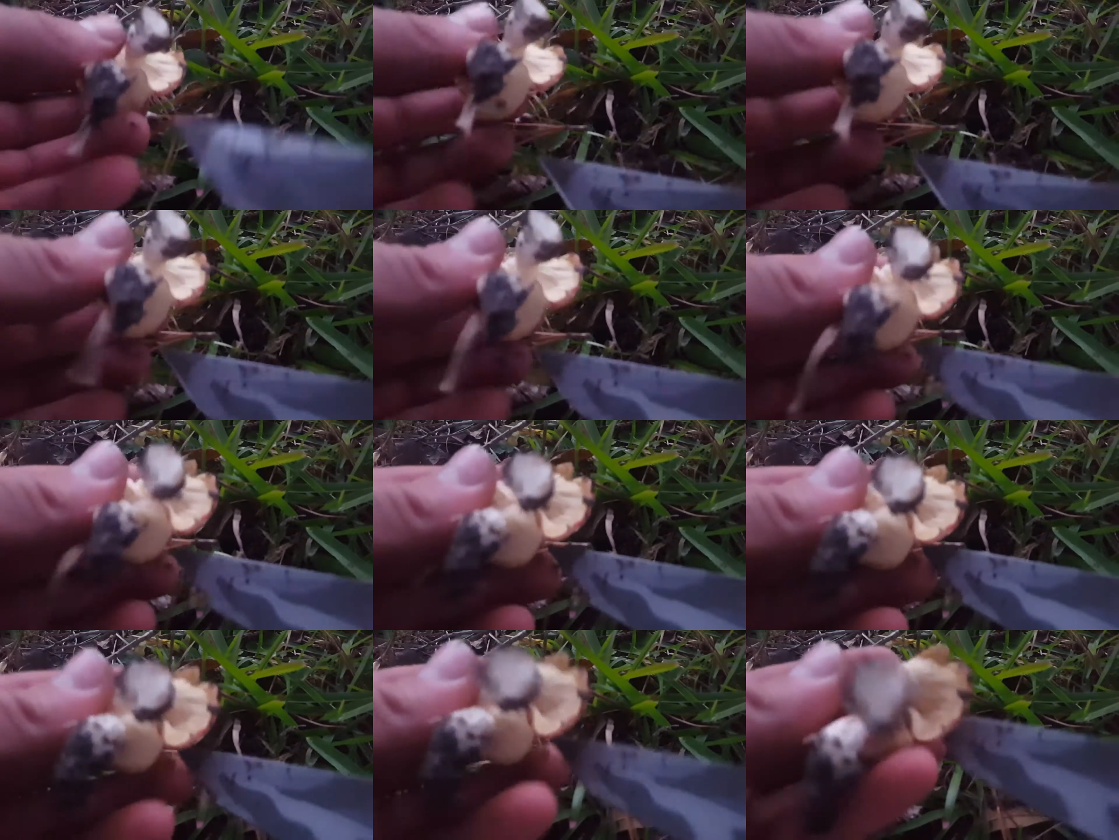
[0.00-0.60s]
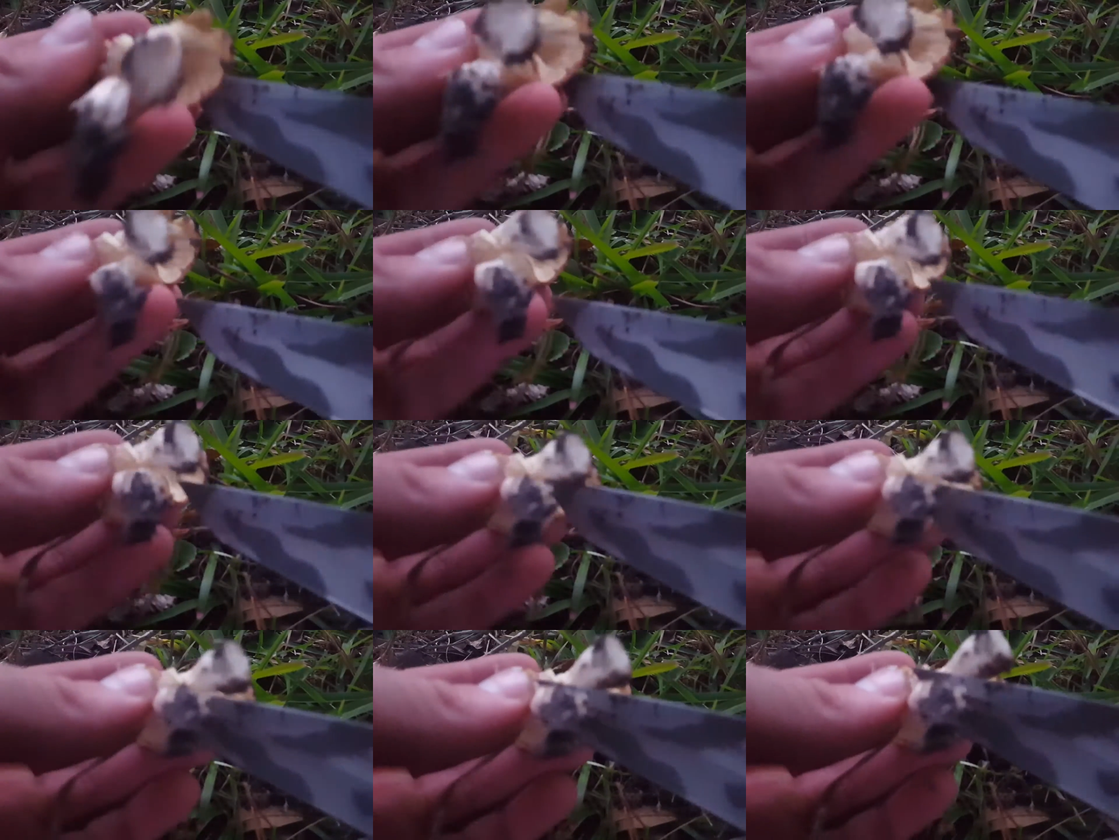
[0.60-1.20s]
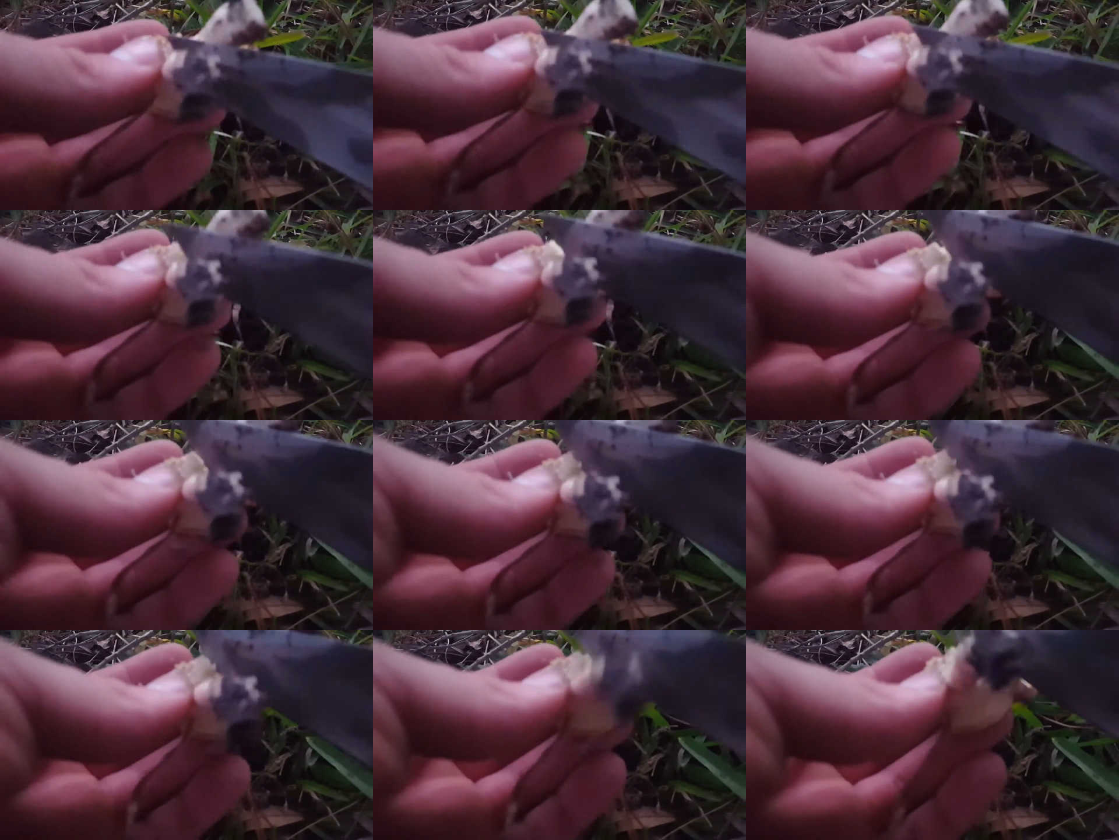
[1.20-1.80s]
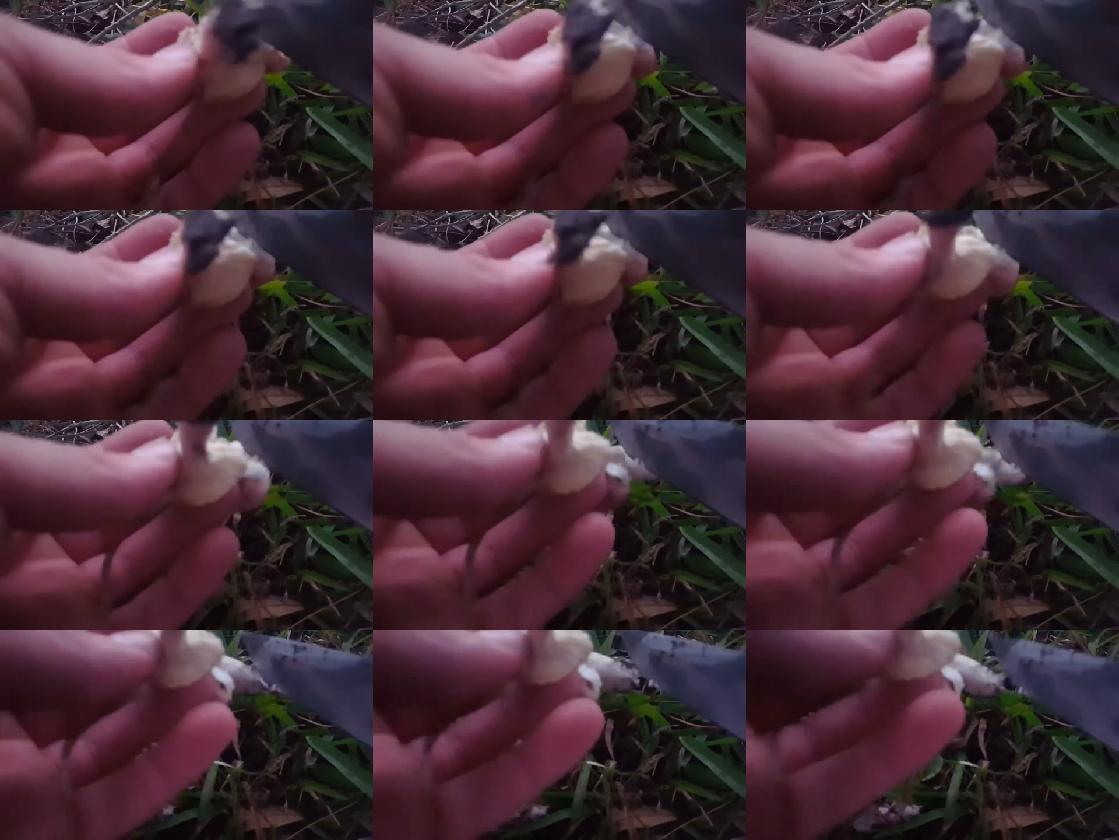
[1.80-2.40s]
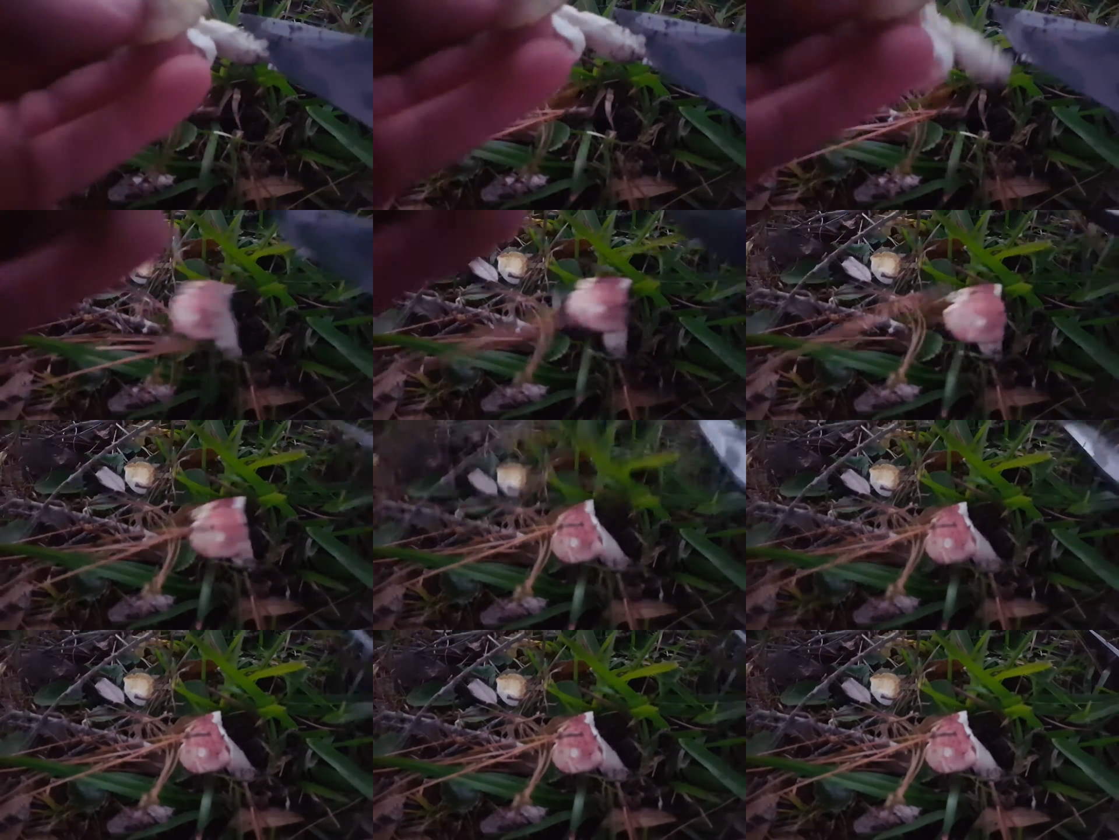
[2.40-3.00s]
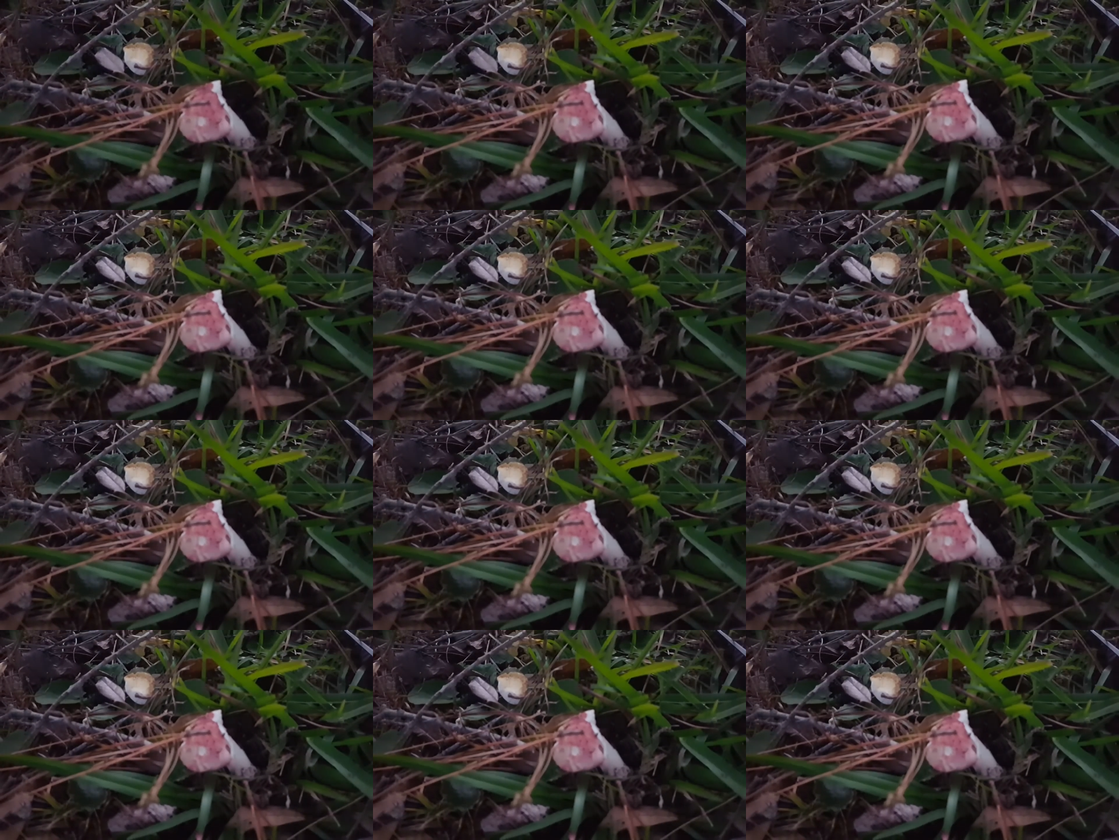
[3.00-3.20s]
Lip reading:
No face is visible, so there are no lips to read.